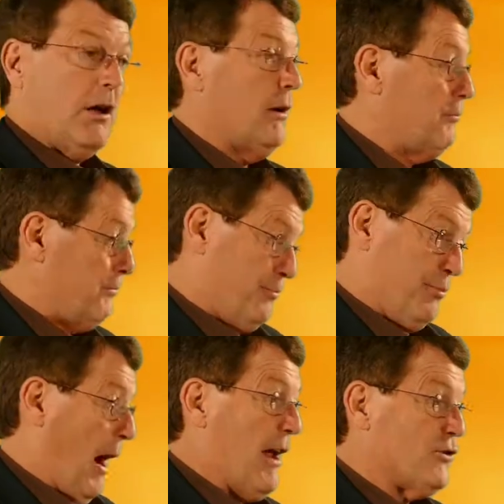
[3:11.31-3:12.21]
a
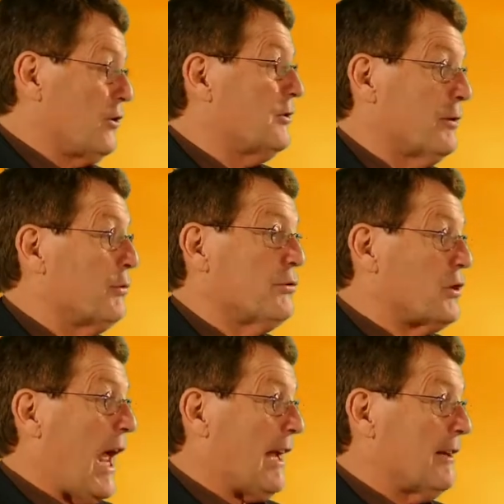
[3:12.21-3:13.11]
brown shirt and a blue
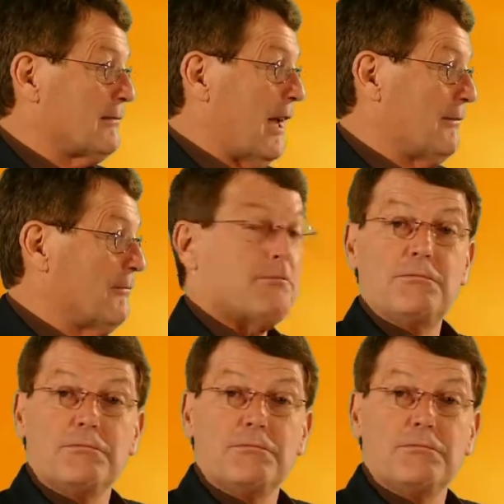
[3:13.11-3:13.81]
jacket and